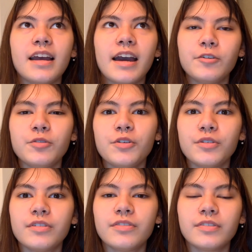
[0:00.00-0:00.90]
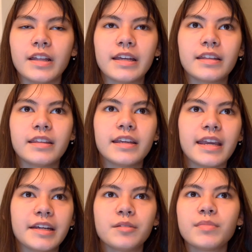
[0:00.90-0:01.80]
I don't know if like the
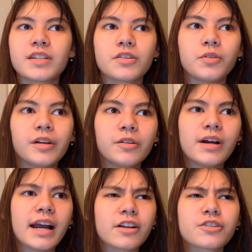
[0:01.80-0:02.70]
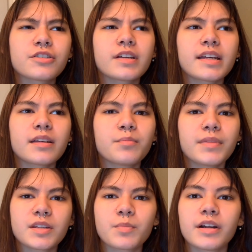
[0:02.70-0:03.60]
cannabis oil actually
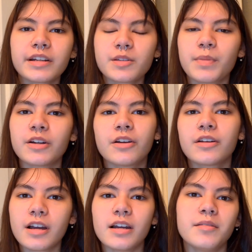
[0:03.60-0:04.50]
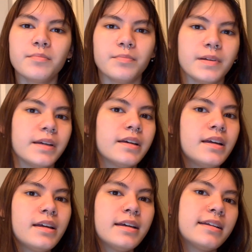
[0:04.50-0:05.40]
makes products better or not, but
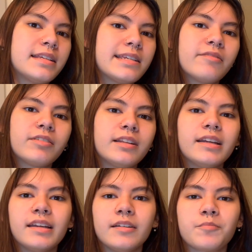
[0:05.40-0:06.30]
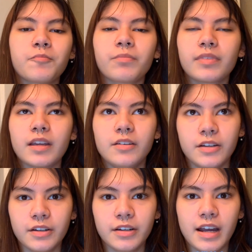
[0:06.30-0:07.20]
it's definitely a
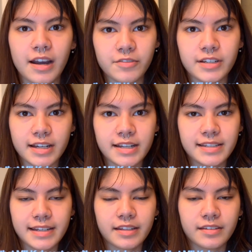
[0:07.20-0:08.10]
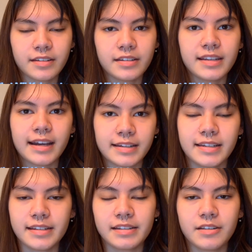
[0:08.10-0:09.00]
good advertising
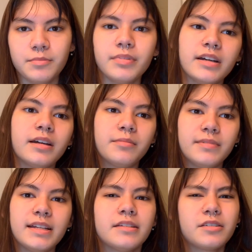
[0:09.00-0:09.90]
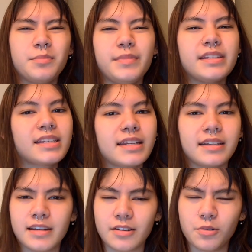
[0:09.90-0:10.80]
tactic, but to me it's
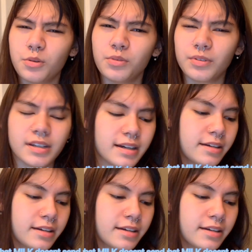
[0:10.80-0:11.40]
getting kind of old.